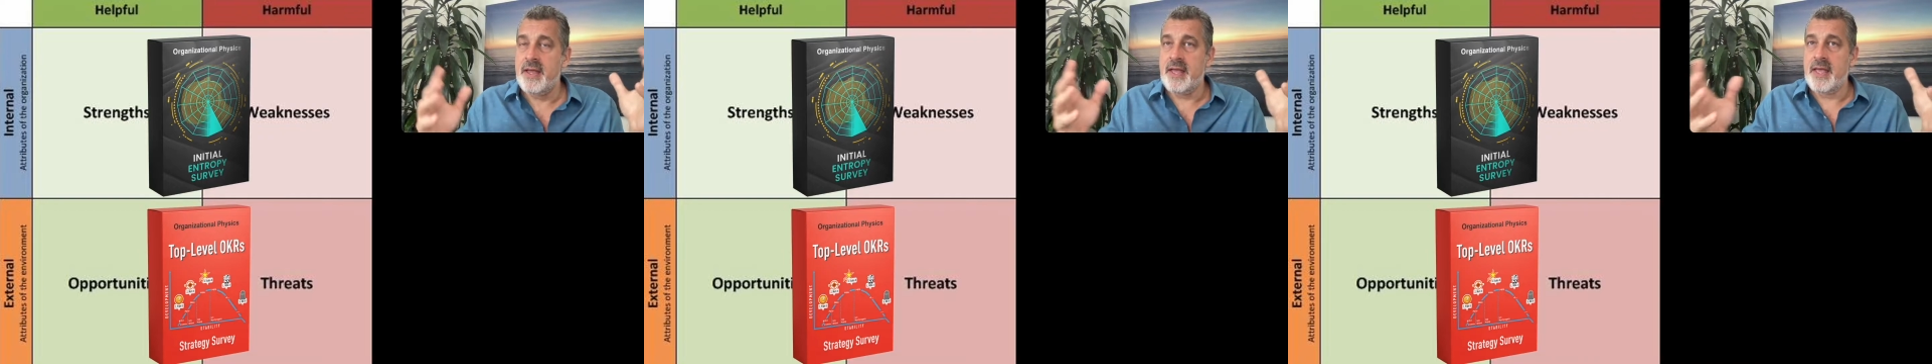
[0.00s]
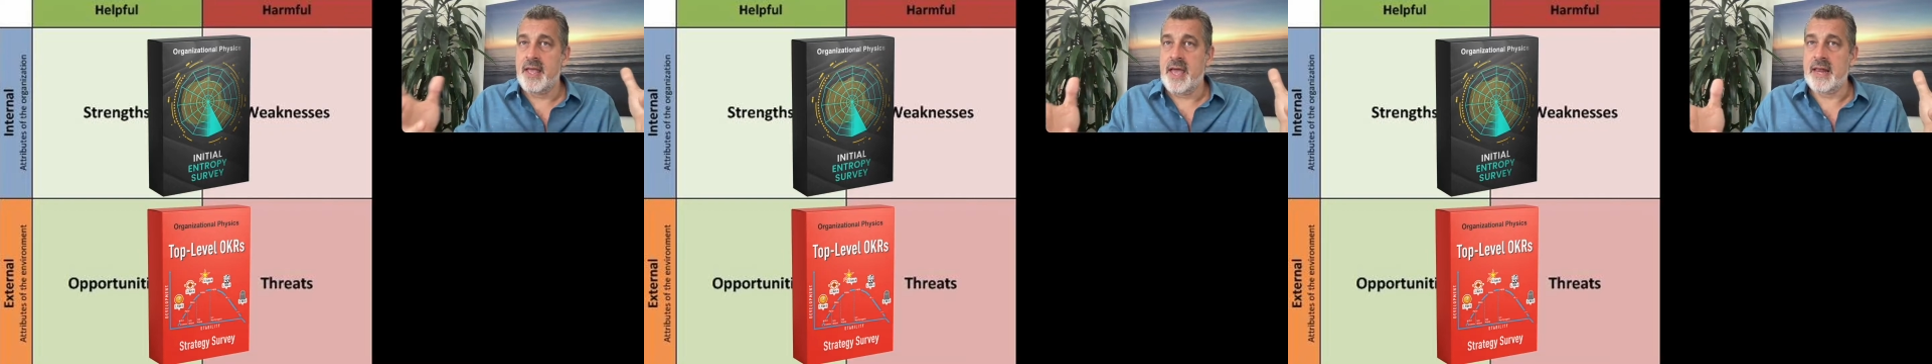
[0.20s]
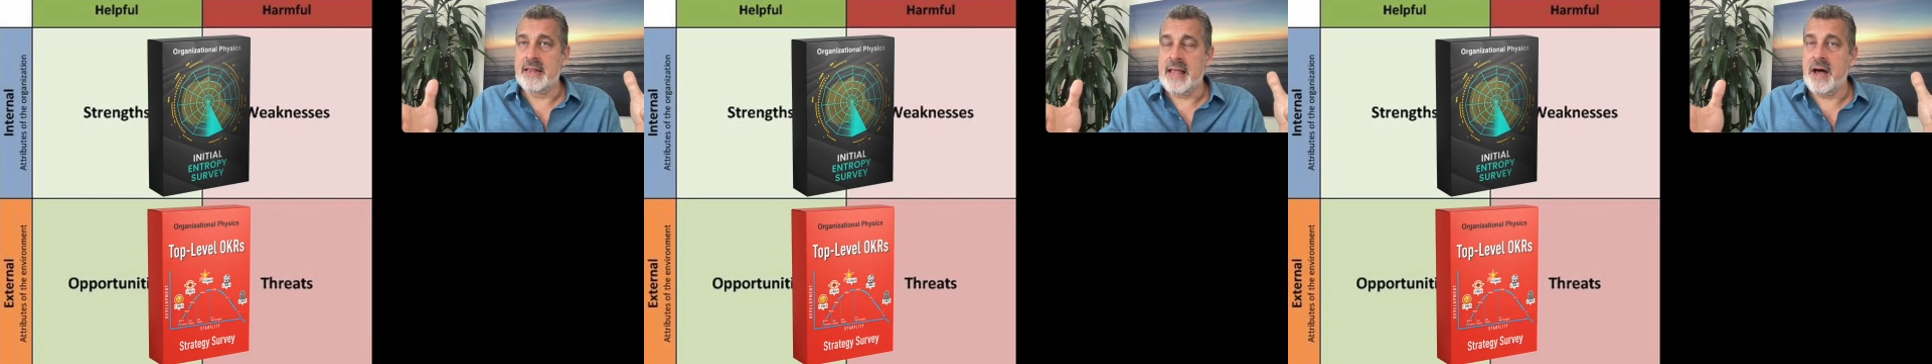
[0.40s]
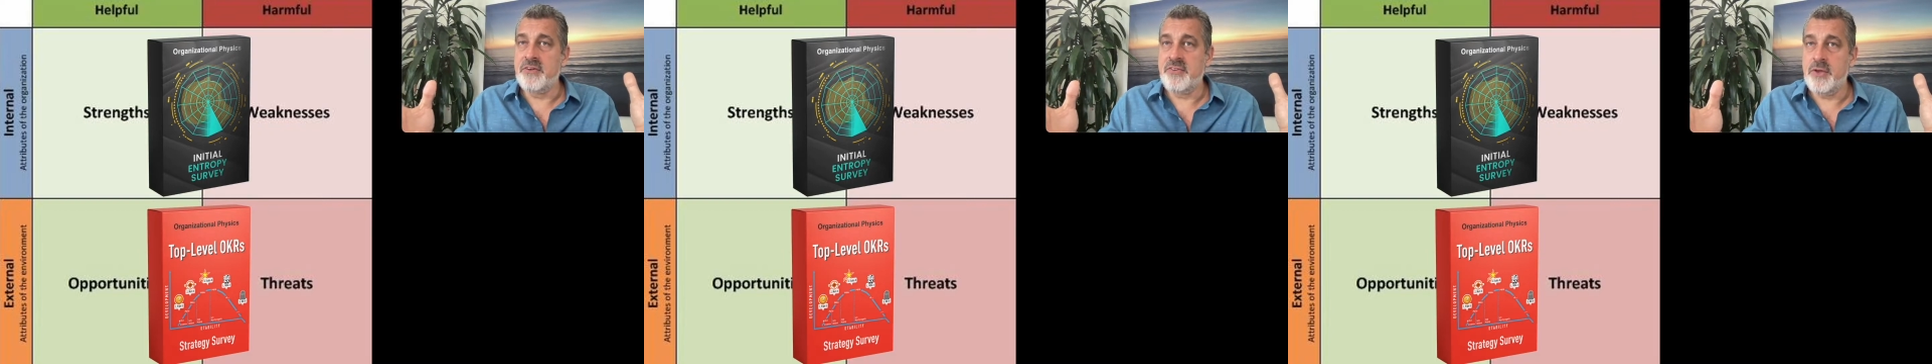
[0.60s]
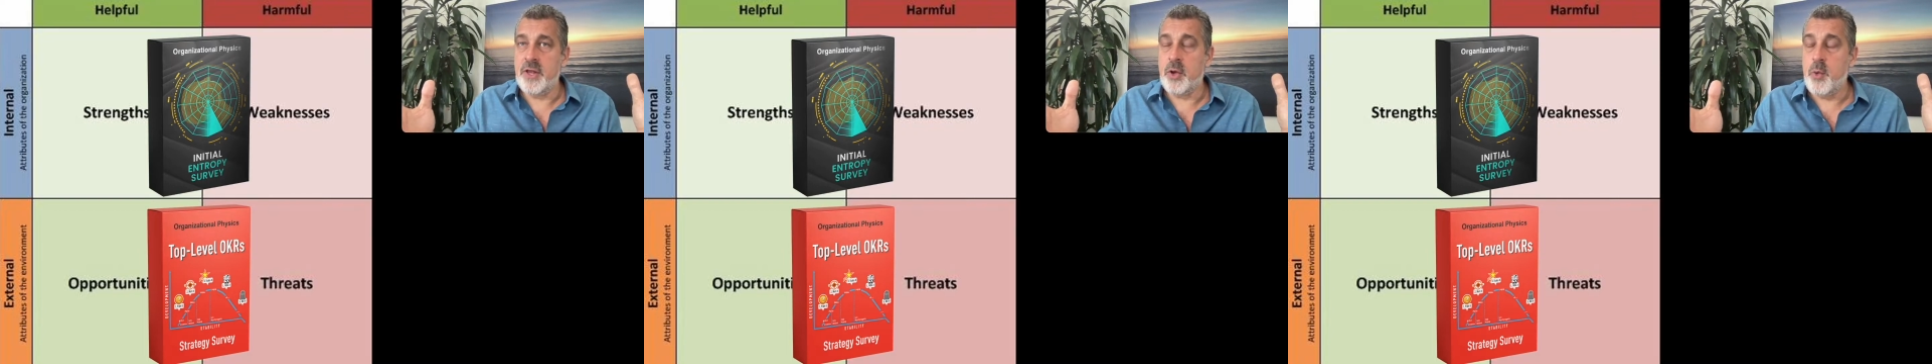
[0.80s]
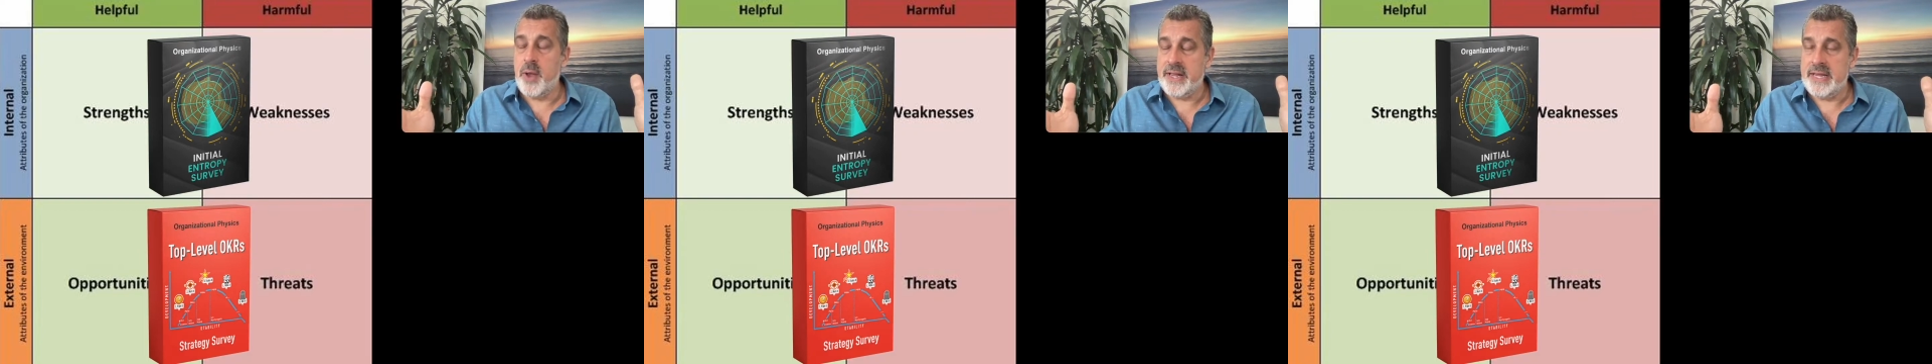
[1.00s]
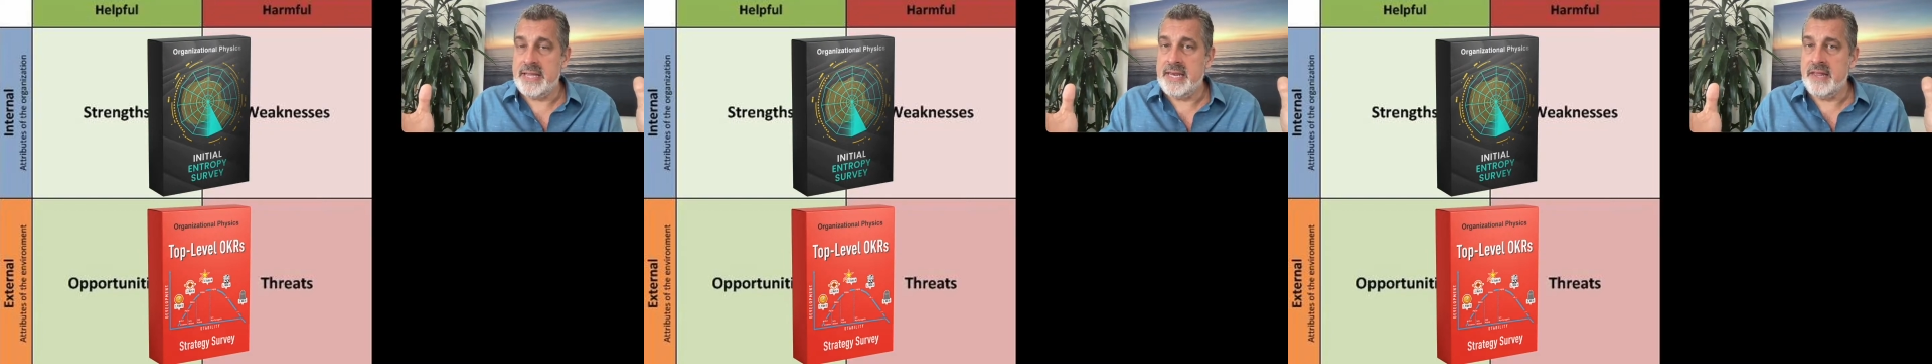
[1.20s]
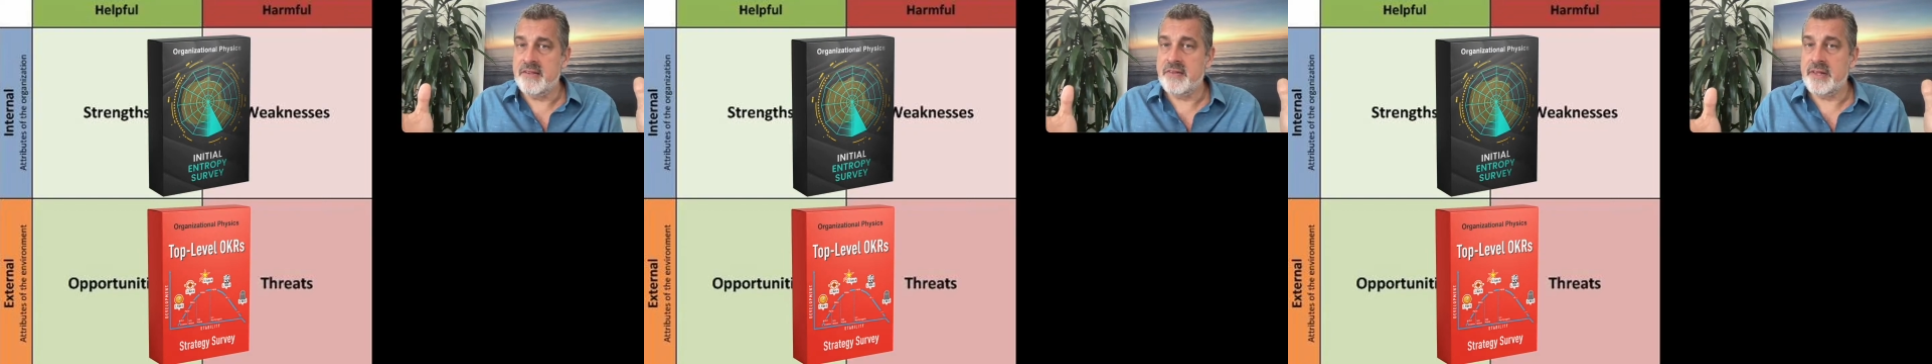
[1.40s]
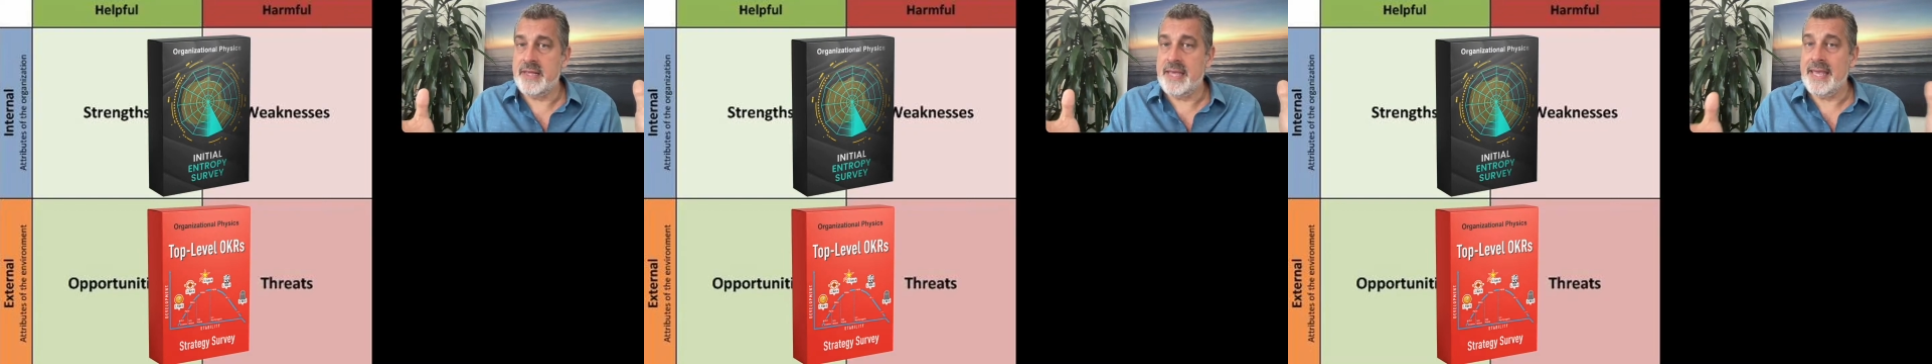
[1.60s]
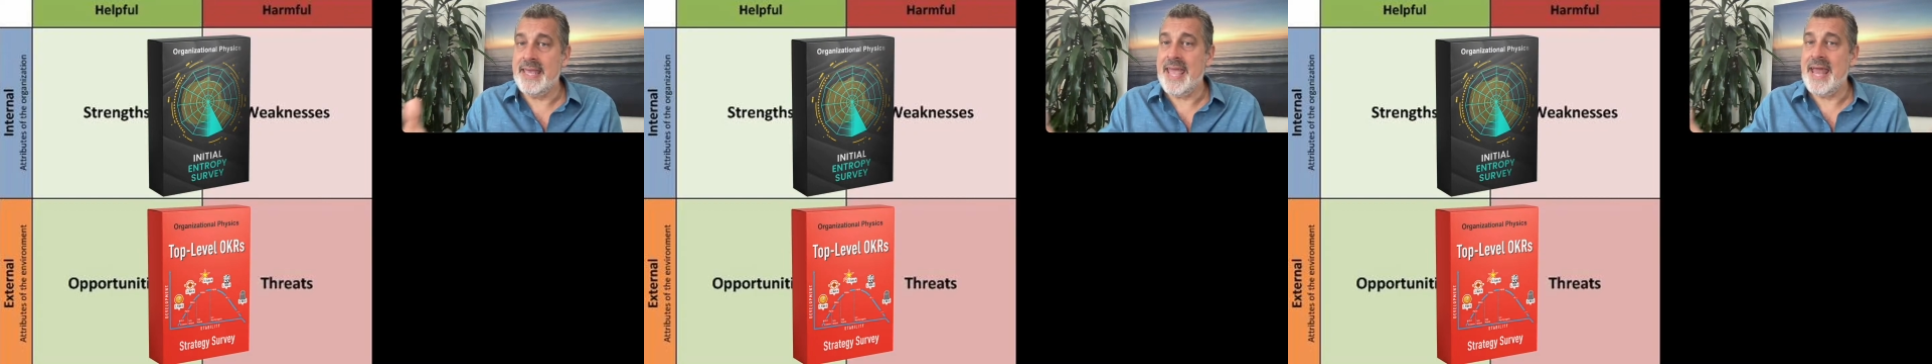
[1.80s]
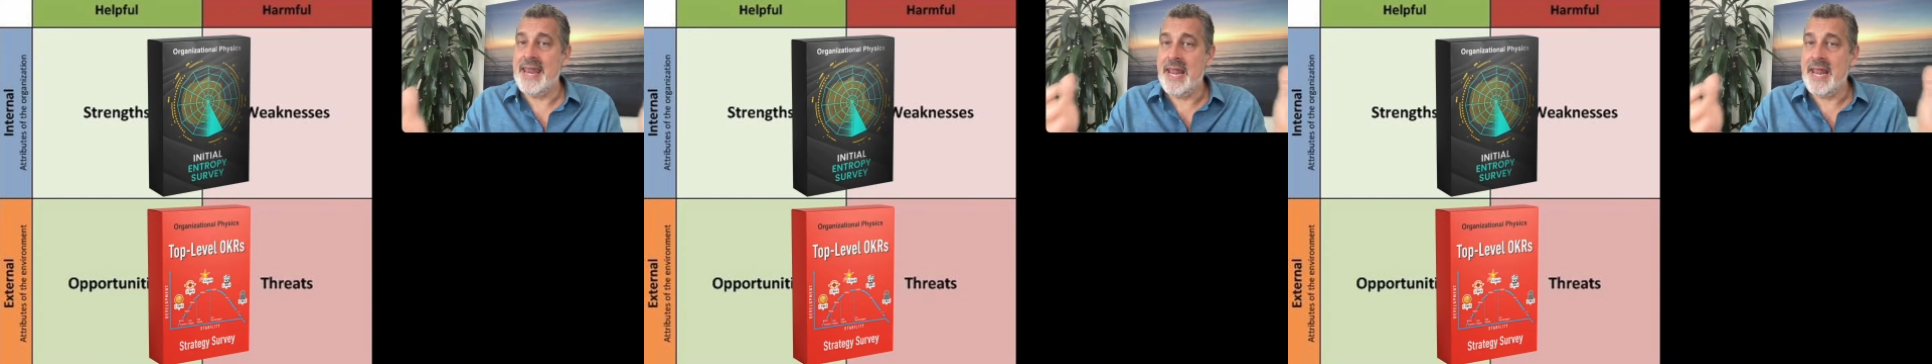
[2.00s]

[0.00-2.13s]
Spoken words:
it allows you to quickly and easily get